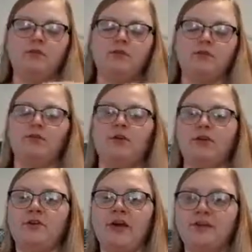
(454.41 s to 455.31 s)
So what are
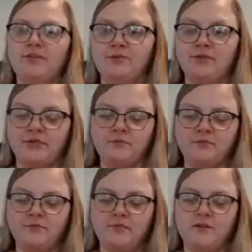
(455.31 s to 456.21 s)
you guys doing?
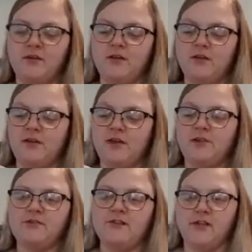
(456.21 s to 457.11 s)
I
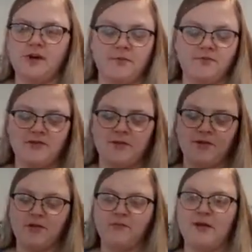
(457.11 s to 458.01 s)
don't see any comments
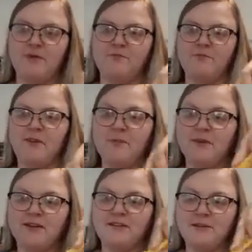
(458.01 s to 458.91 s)
coming up yet,
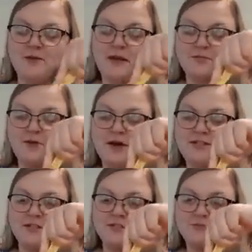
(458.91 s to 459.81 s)
but I see you guys
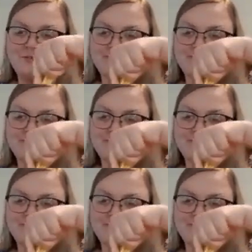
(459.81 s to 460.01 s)
watching.